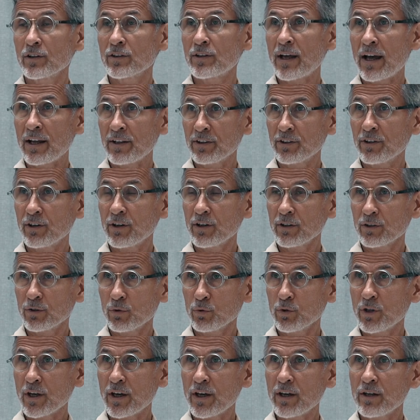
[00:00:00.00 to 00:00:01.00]
Tantra
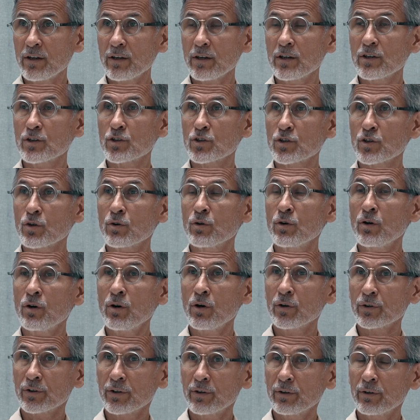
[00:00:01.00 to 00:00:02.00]
today is so
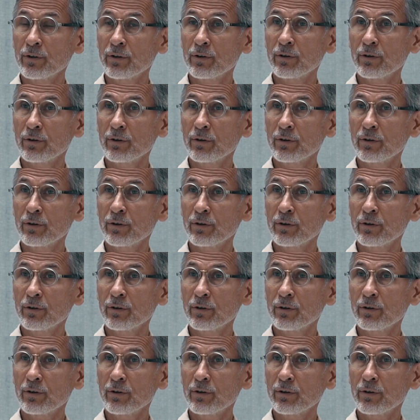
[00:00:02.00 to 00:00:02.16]
hot.